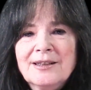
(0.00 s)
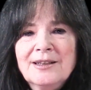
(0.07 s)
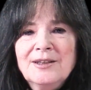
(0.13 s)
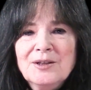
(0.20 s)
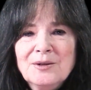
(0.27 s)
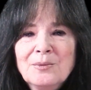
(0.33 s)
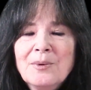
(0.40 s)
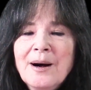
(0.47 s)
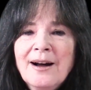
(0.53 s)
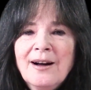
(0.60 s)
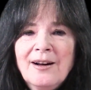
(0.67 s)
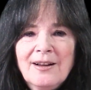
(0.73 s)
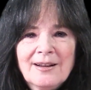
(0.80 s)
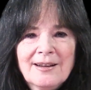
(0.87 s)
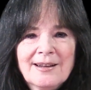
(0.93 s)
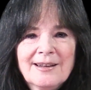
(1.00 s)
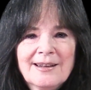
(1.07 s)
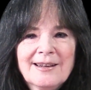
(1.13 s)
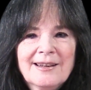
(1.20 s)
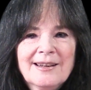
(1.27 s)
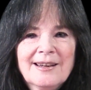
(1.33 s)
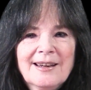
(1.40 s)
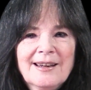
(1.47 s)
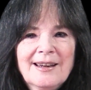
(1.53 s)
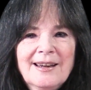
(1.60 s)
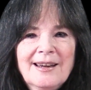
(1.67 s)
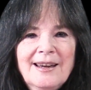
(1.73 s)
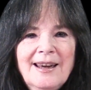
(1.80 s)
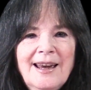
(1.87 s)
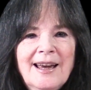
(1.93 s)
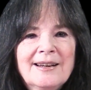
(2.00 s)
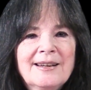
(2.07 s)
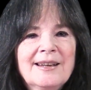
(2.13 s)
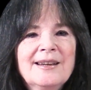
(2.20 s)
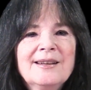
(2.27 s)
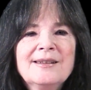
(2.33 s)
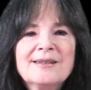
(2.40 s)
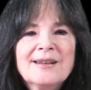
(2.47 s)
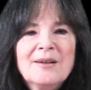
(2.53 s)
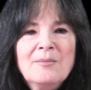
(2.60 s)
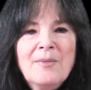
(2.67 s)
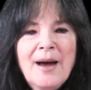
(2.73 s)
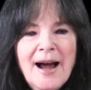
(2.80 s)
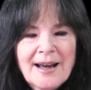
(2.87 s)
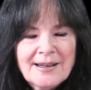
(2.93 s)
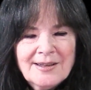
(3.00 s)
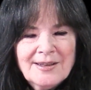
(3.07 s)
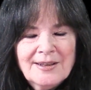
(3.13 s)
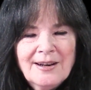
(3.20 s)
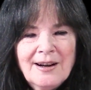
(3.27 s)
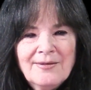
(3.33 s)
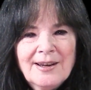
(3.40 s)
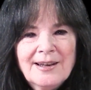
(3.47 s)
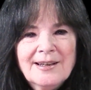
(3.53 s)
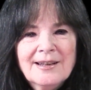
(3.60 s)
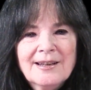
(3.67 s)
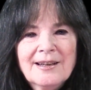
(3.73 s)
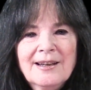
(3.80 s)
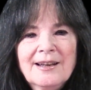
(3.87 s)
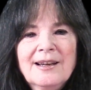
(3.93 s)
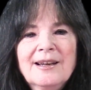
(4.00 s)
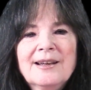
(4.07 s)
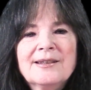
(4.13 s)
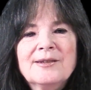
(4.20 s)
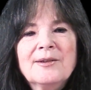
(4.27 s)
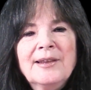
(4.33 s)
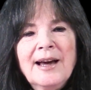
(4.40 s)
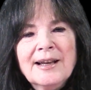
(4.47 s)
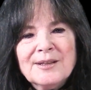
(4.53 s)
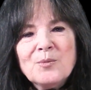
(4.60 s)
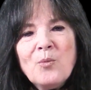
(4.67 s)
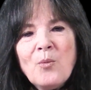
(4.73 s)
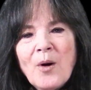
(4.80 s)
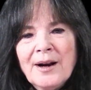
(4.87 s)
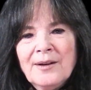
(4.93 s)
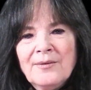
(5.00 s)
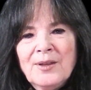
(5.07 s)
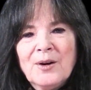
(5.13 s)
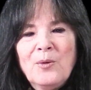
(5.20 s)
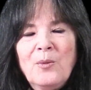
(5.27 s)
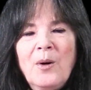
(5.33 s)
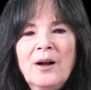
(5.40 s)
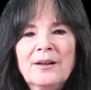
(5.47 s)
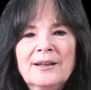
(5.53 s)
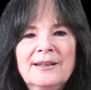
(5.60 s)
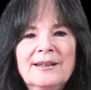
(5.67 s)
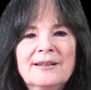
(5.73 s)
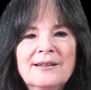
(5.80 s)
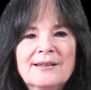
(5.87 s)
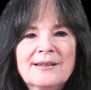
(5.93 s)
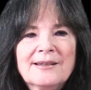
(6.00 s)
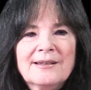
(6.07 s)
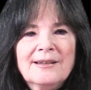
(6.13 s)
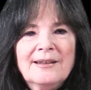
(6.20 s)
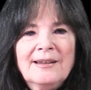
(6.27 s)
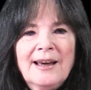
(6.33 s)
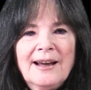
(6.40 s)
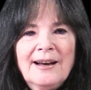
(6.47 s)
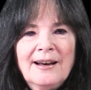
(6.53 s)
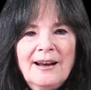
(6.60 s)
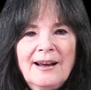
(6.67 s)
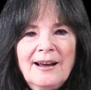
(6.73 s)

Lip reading: to do well. And he's a master of it. So that's one of the qualities that